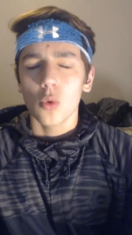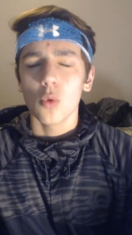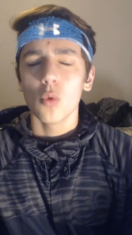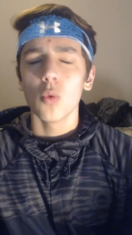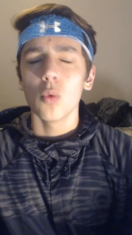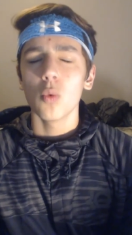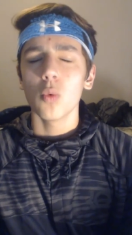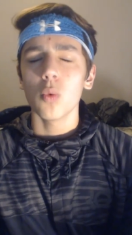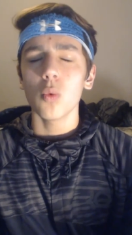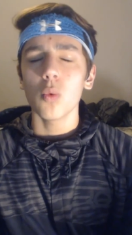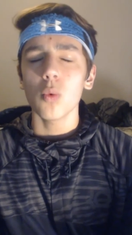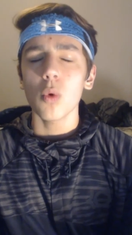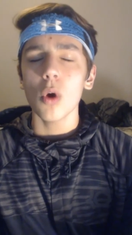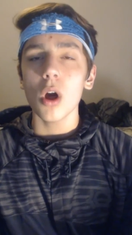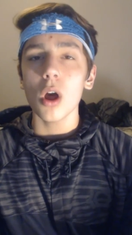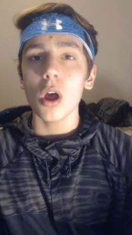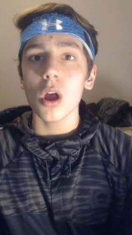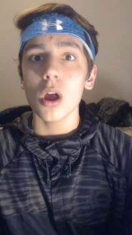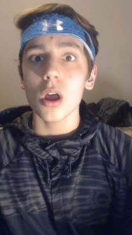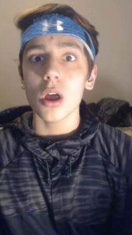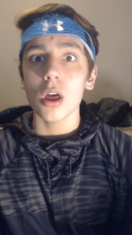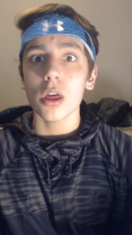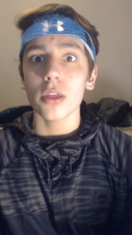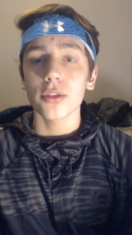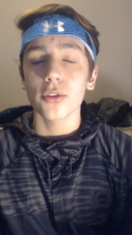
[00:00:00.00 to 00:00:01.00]

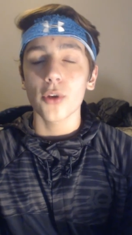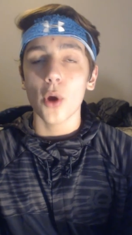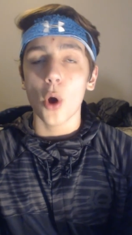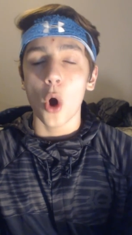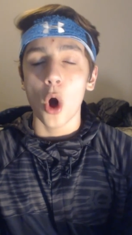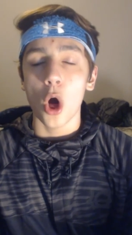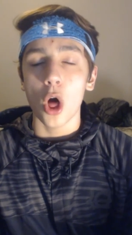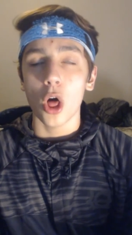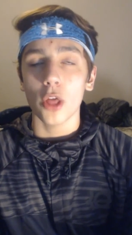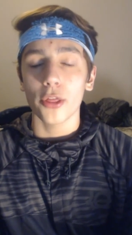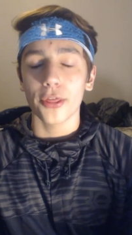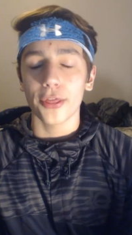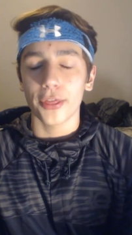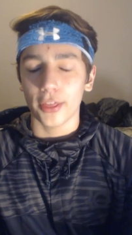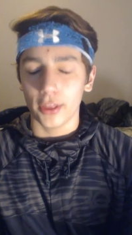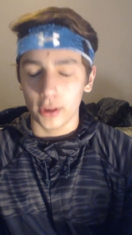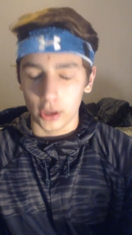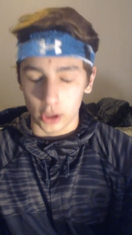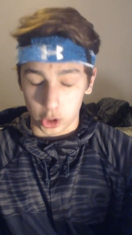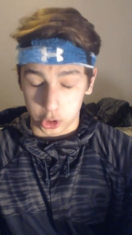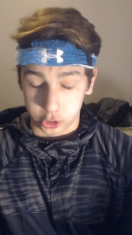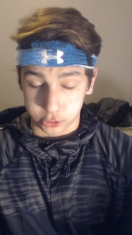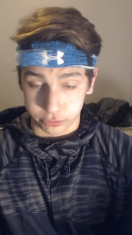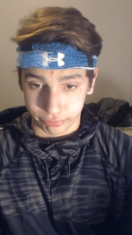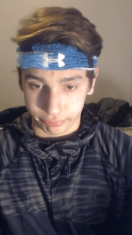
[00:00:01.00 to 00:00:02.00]
What is going
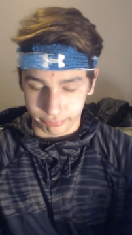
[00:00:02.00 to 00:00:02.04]
on?